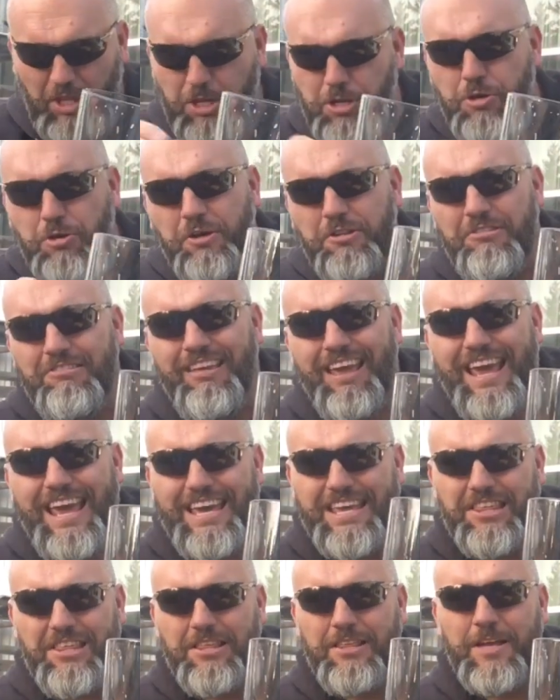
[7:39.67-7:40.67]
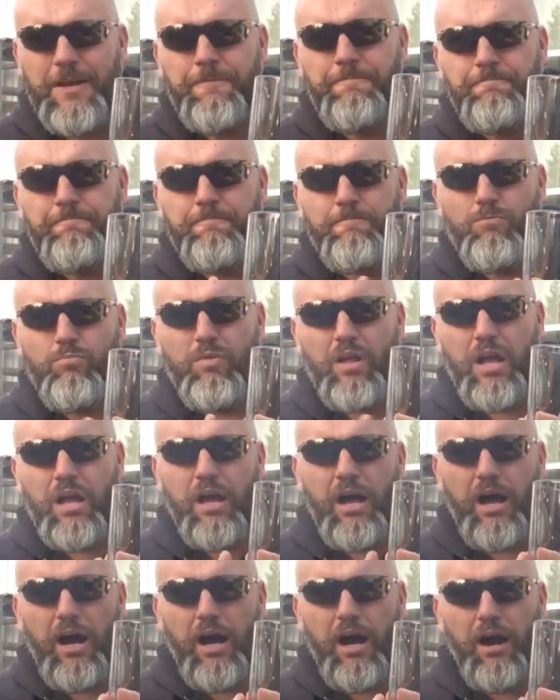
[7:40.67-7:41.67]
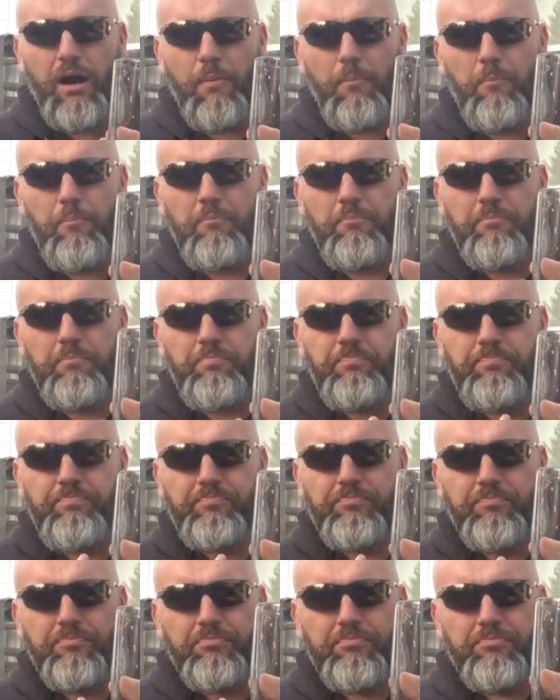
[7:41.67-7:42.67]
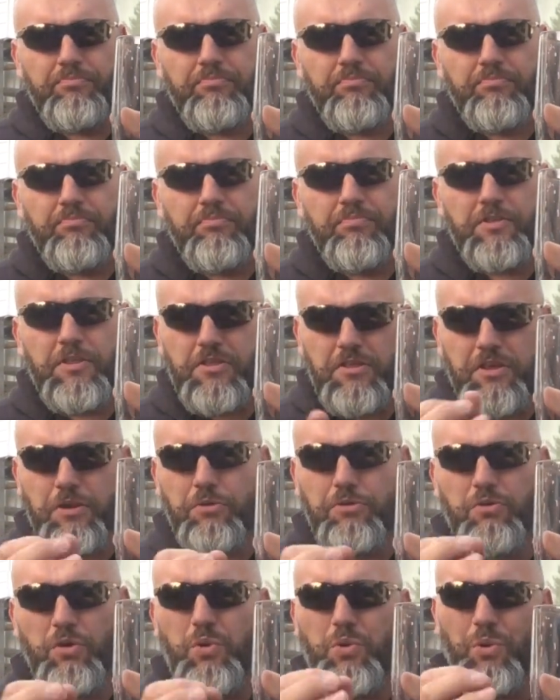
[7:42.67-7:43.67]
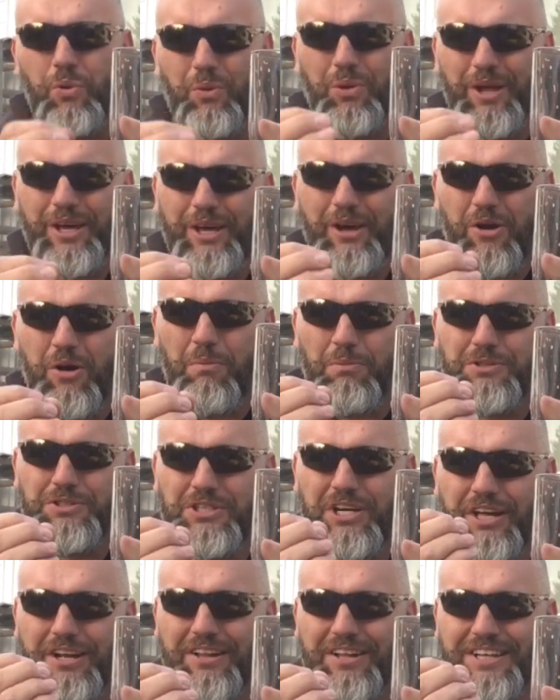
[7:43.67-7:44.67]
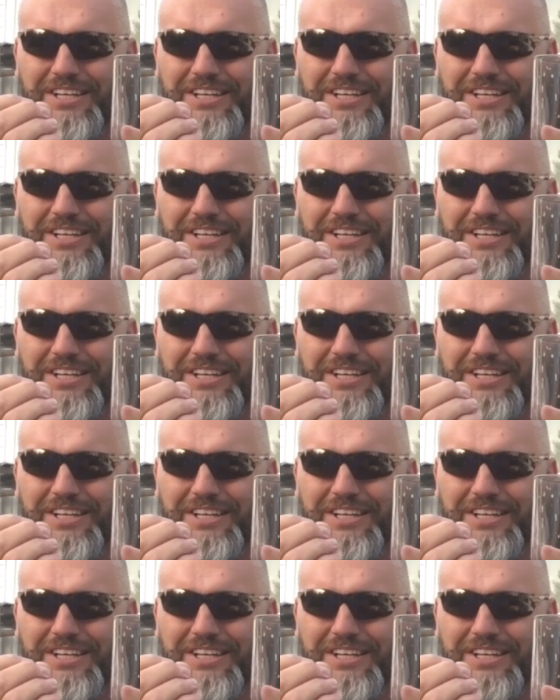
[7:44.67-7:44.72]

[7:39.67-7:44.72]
You can taste the CO2, like almost kind of